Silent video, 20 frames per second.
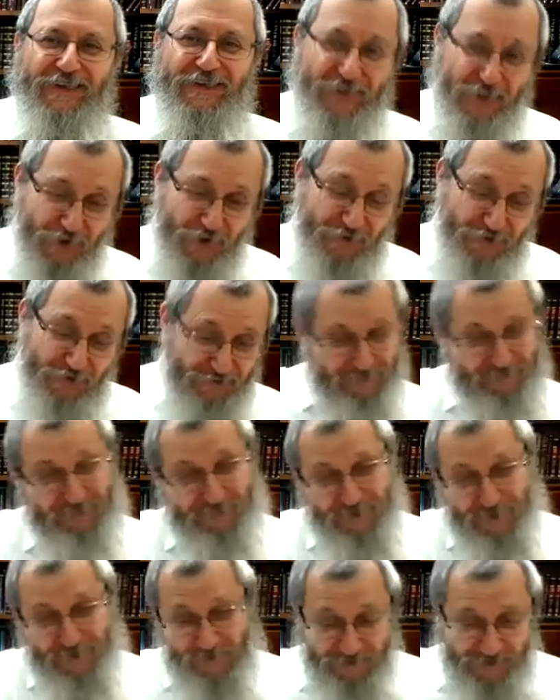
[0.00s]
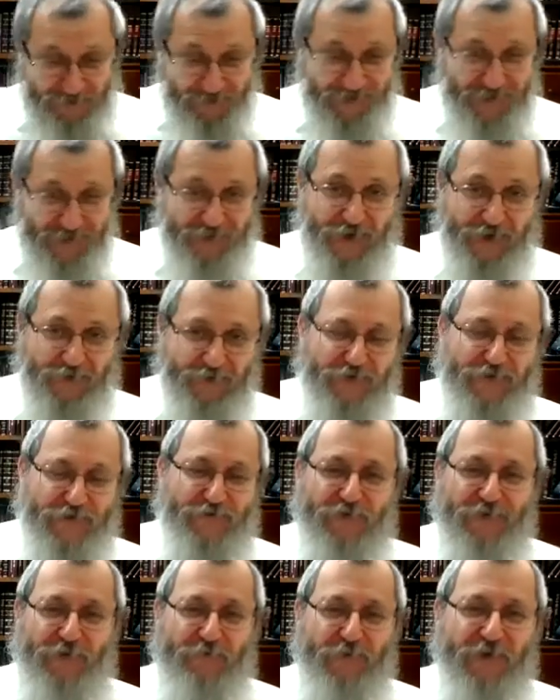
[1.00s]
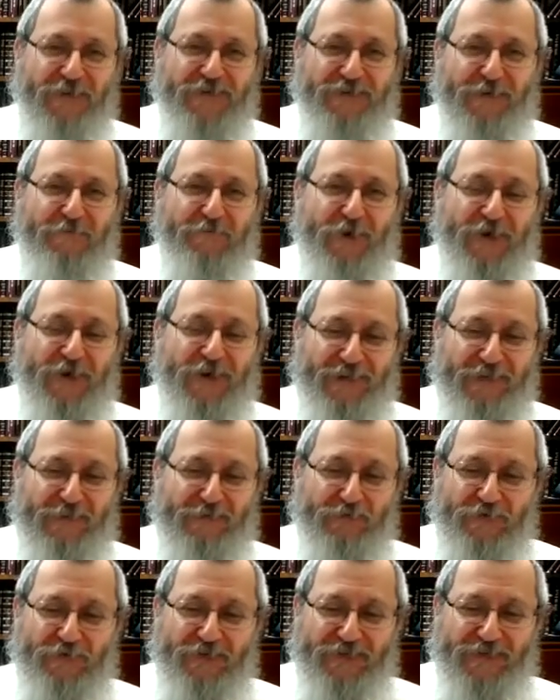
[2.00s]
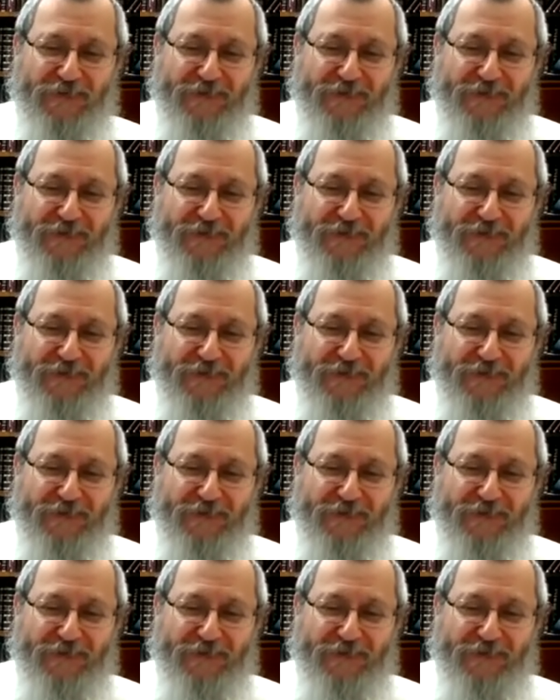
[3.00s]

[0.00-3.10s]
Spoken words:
No, specifically so. First of all, some moyalim do this.